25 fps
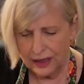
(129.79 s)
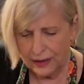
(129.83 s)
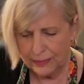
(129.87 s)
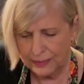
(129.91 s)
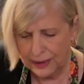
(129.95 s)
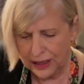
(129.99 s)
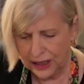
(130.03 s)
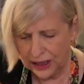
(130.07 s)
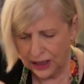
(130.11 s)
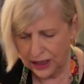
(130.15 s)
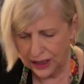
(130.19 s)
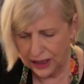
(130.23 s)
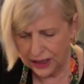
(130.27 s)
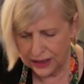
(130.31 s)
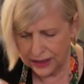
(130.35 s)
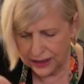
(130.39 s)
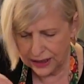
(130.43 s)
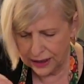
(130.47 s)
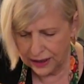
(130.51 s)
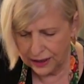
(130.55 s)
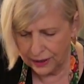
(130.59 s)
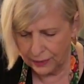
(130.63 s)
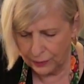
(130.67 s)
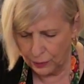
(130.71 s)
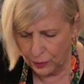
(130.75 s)
because
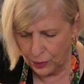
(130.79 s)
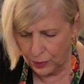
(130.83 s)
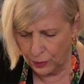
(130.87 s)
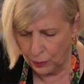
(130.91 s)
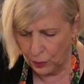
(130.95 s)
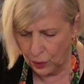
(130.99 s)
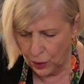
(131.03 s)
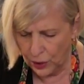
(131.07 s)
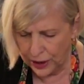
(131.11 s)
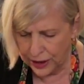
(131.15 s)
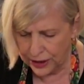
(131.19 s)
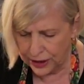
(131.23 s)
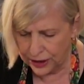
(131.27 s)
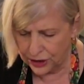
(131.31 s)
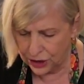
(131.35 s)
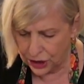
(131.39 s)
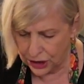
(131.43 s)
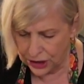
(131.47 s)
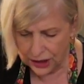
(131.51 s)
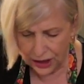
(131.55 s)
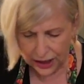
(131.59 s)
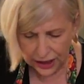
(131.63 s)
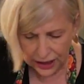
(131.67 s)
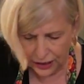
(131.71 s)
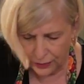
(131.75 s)
it will want,
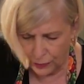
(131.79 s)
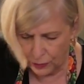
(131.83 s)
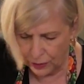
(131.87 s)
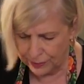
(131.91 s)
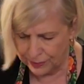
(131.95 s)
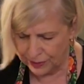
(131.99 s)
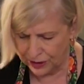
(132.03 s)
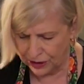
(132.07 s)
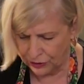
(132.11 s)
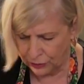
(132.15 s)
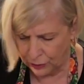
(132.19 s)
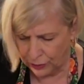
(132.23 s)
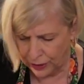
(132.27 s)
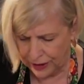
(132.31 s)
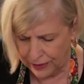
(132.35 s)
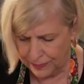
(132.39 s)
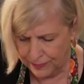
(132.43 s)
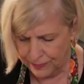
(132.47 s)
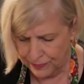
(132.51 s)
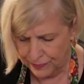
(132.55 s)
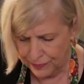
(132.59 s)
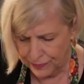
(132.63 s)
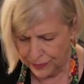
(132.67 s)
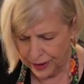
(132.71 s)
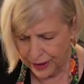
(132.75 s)
just like whipping cream,
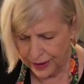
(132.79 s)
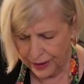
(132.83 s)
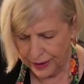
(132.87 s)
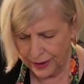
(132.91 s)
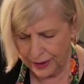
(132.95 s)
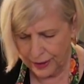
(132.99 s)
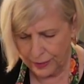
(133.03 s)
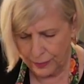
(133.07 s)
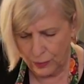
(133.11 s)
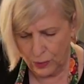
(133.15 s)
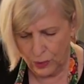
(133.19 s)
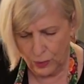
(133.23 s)
it